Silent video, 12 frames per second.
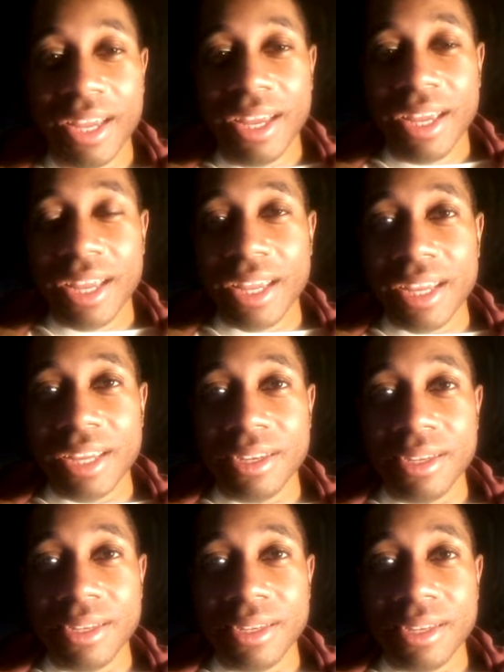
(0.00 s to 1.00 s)
and
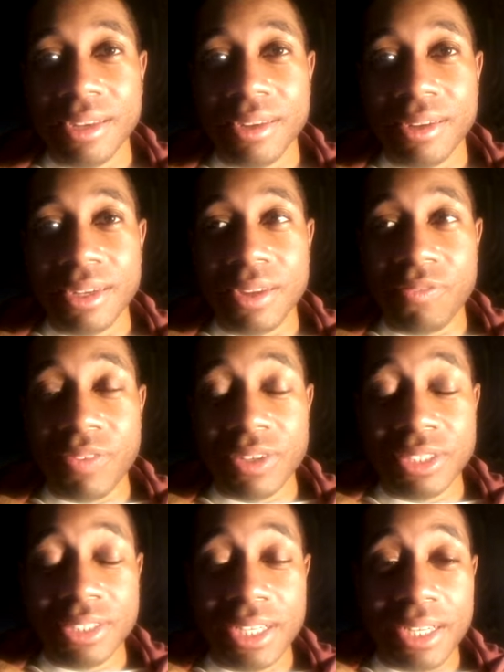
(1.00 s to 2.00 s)
the first
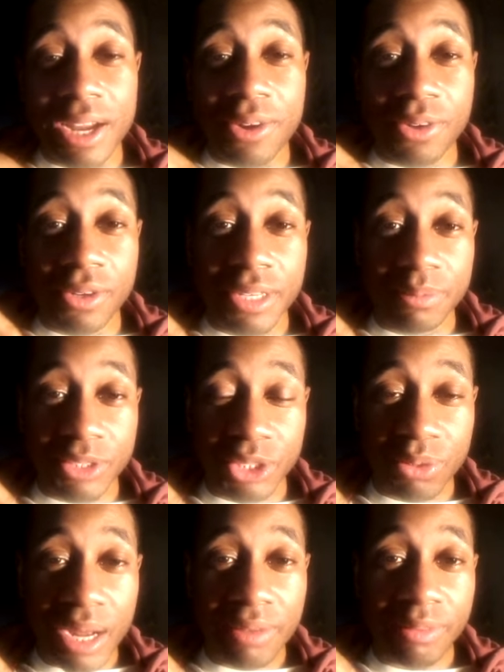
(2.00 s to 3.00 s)
thing I heard him
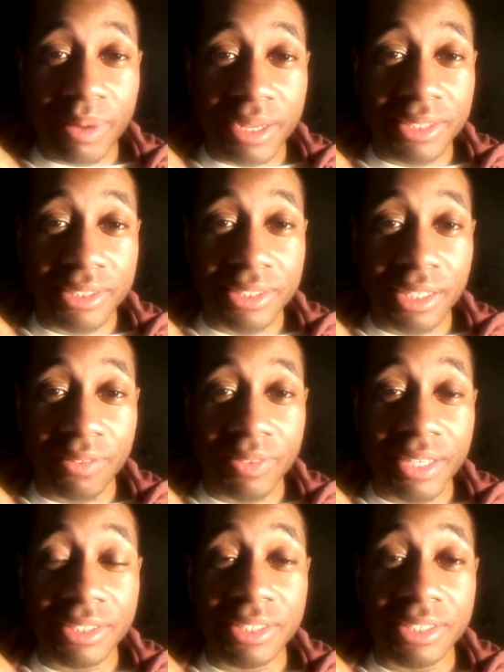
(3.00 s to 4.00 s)
describe about himself is
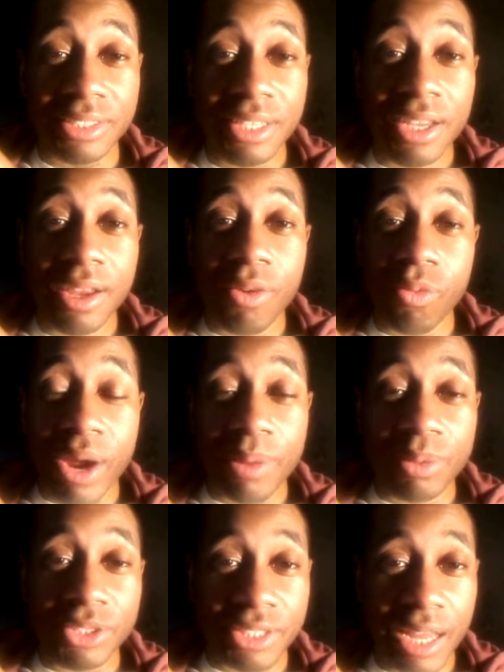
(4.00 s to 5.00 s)
his rainbow
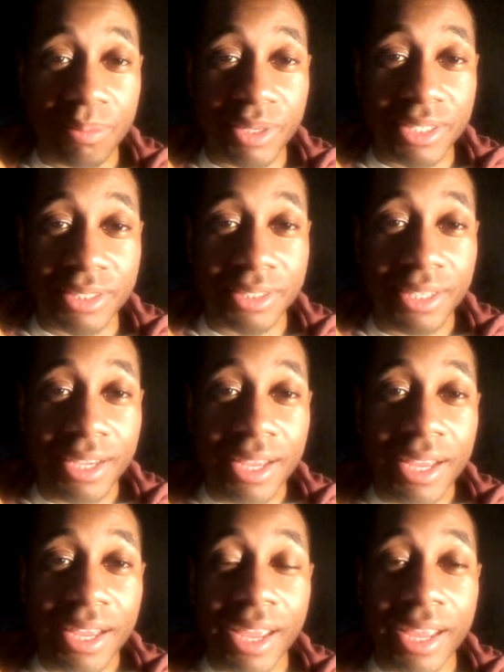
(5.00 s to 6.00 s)
zombiness
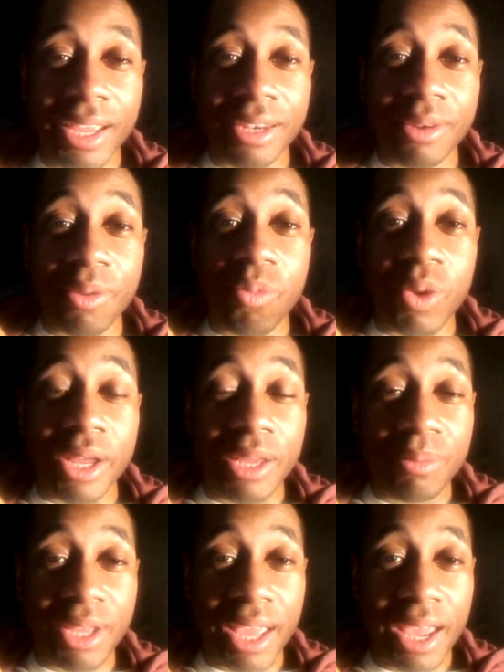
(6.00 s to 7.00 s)
and when he
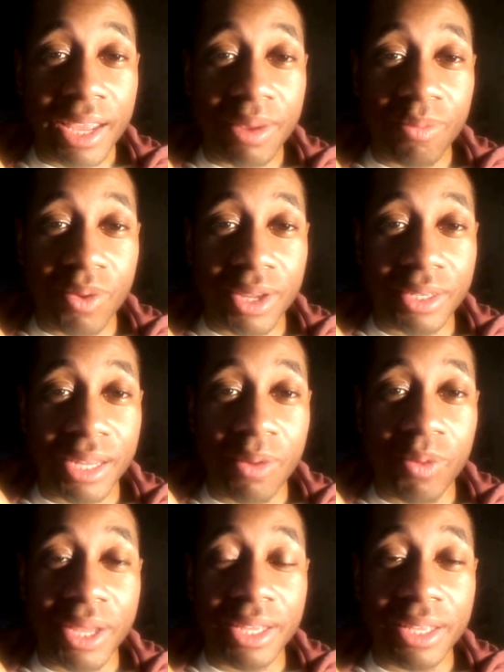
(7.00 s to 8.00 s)
became one and when he,
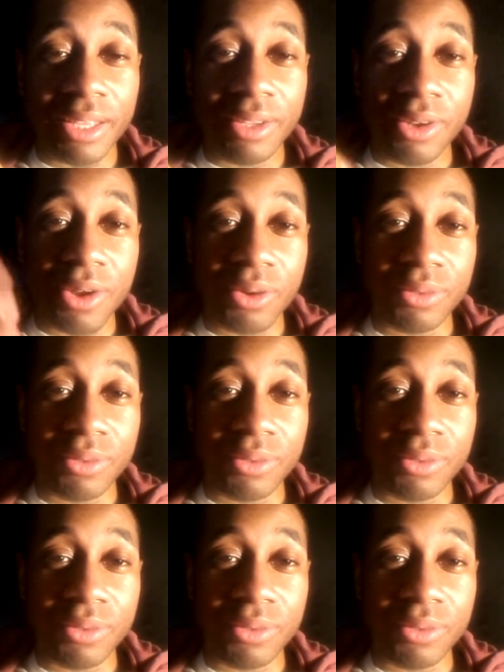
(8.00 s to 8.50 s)
you know,